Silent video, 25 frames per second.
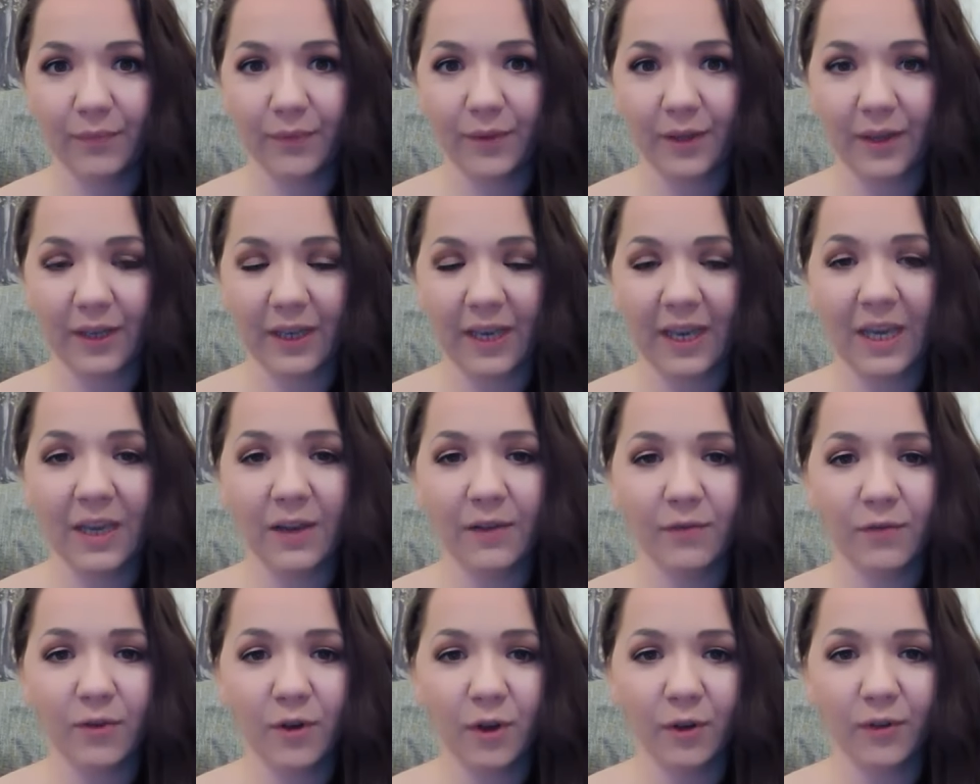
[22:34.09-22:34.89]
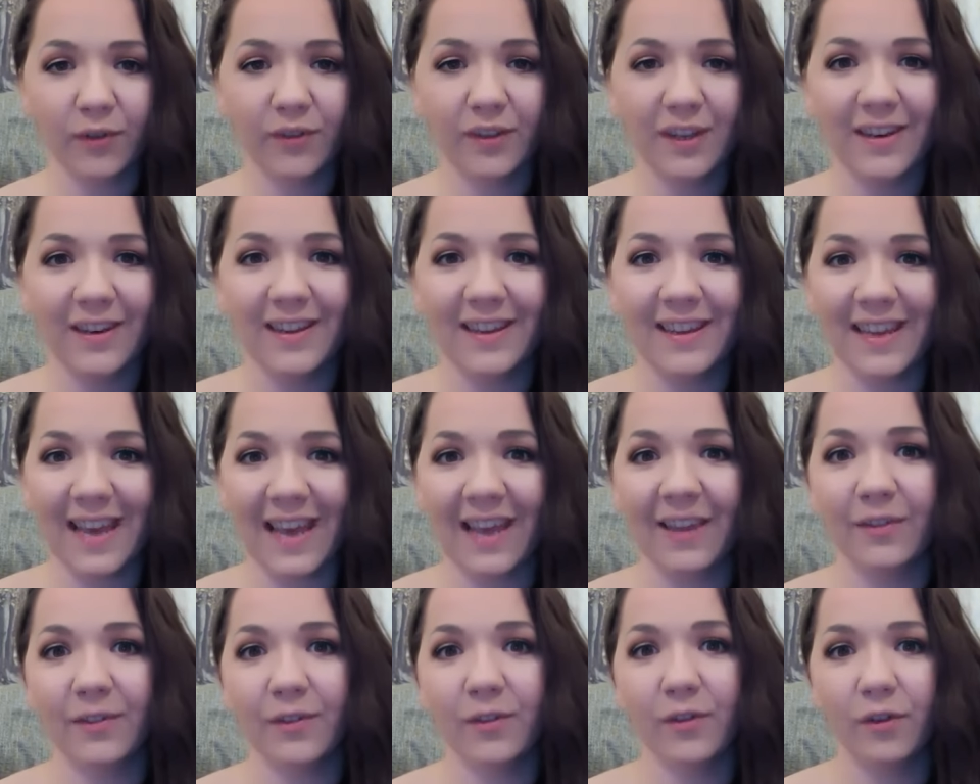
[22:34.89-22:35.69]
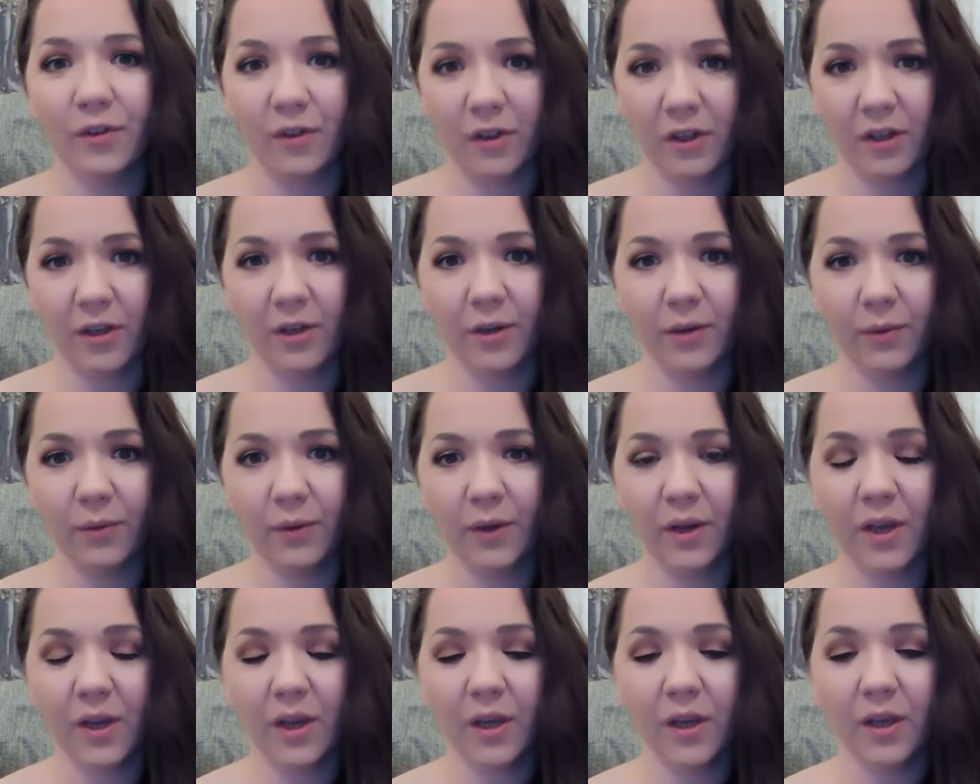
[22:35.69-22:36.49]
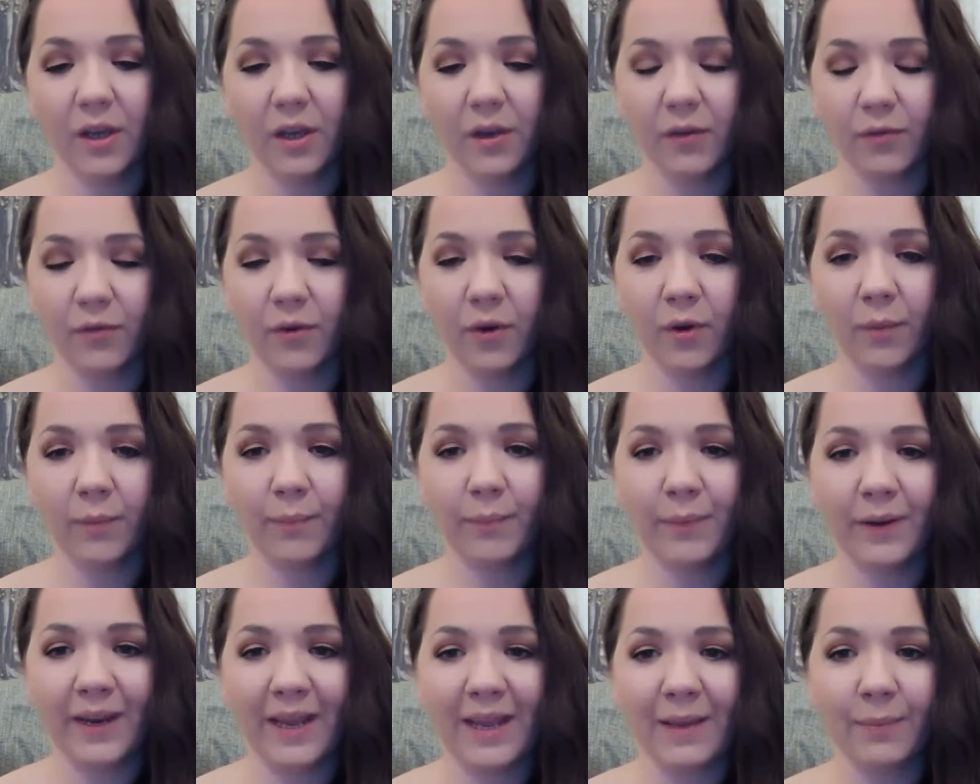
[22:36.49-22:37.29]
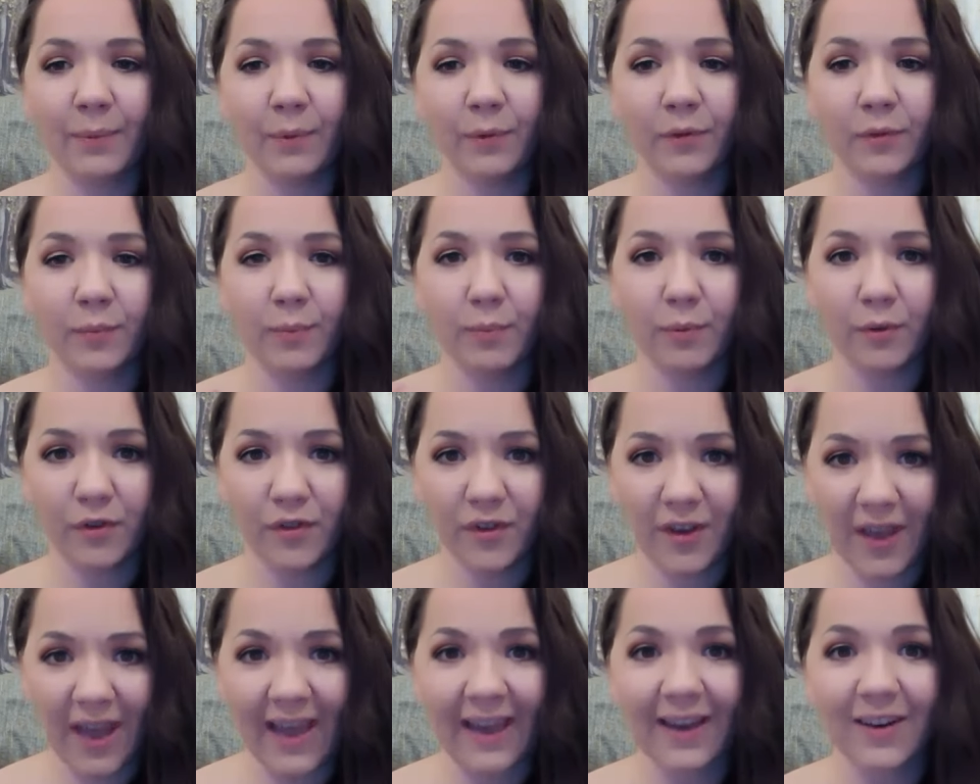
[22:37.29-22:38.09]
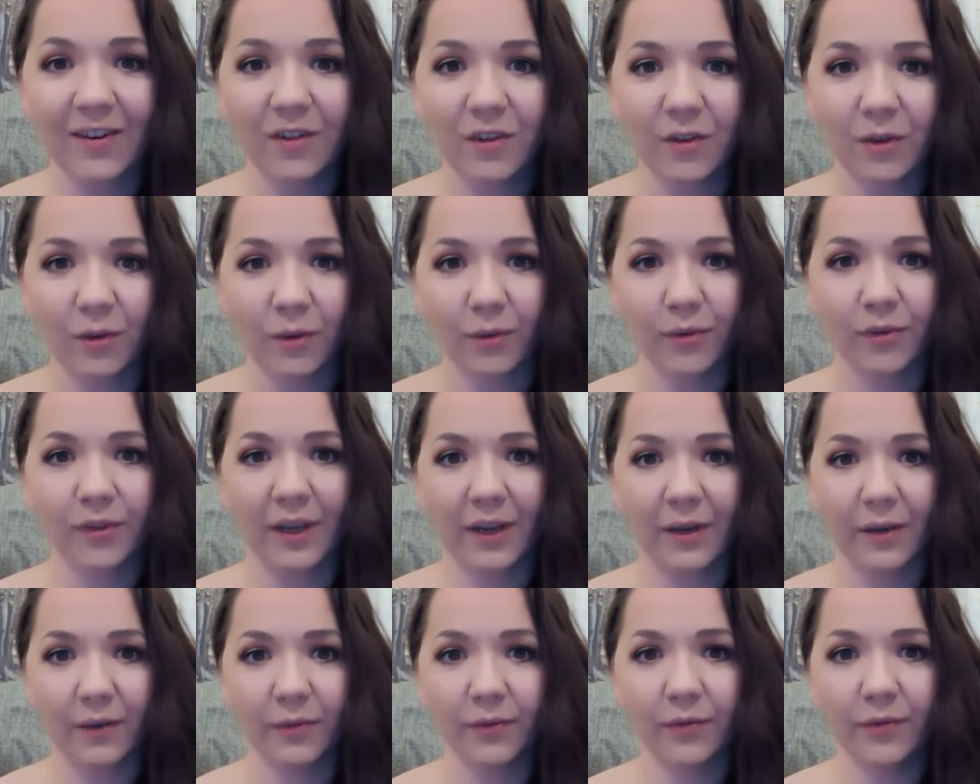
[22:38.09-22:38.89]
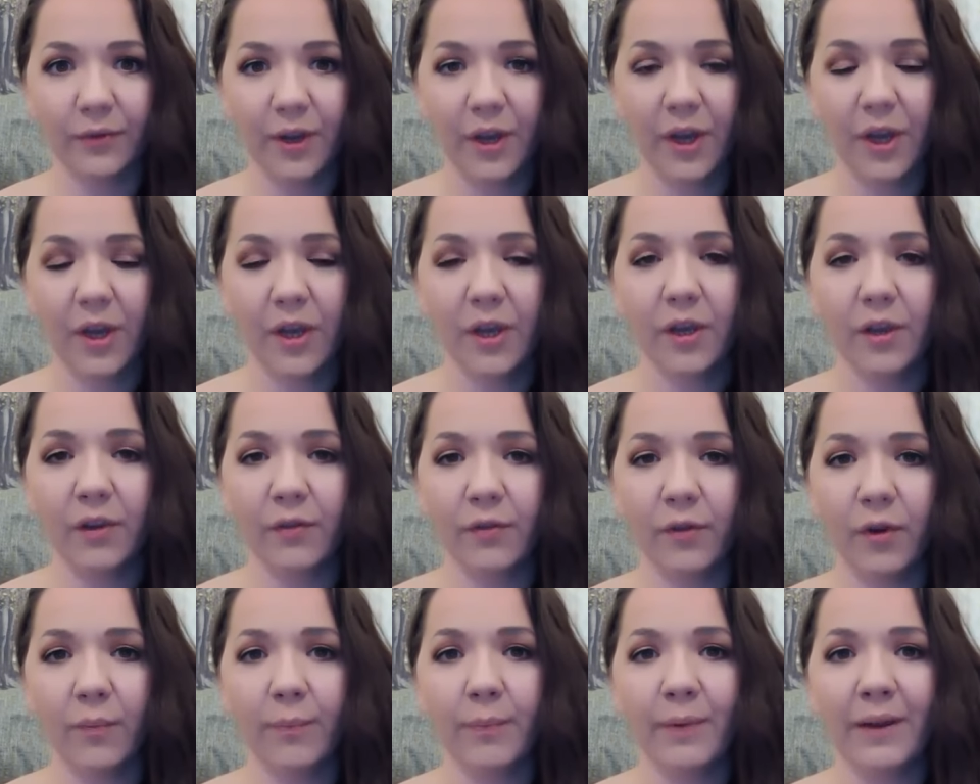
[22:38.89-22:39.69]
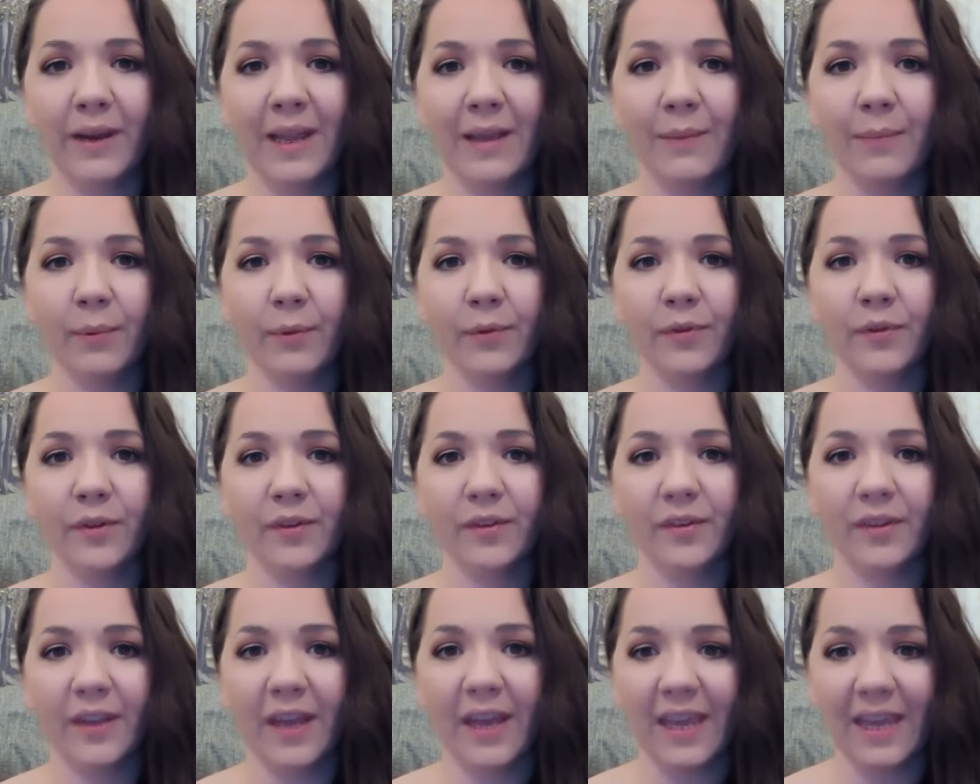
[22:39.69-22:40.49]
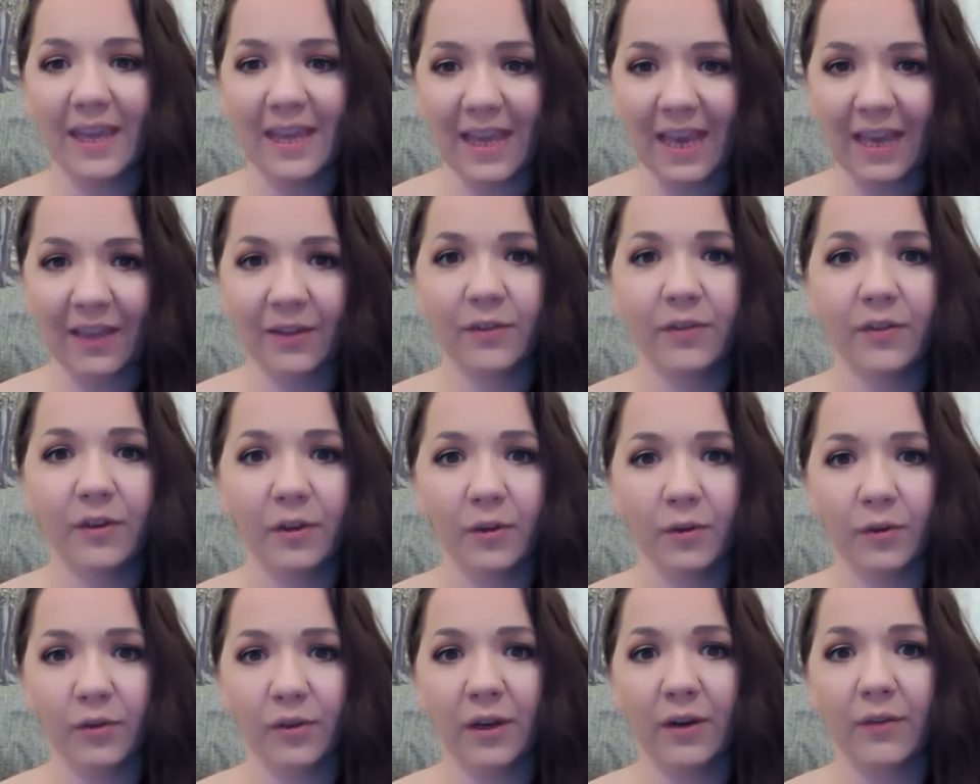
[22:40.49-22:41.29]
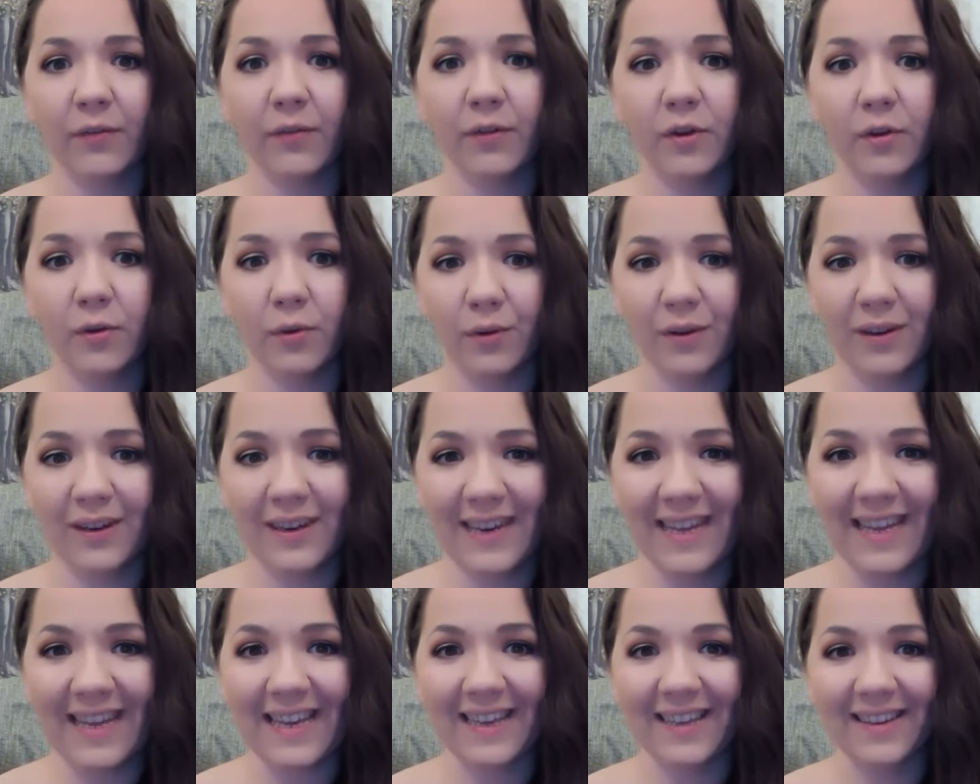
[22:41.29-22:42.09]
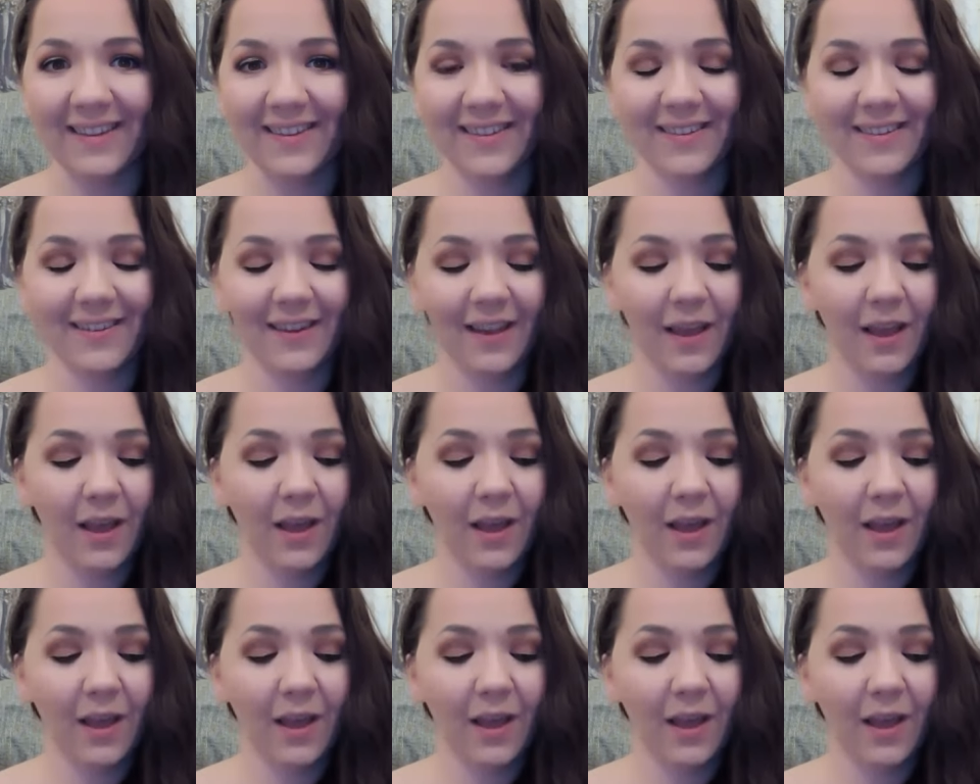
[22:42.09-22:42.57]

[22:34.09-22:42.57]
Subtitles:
Okay, you've not said yes to you. You've not been able to protect yourself. You've not been able to say yes to yourself and your needs.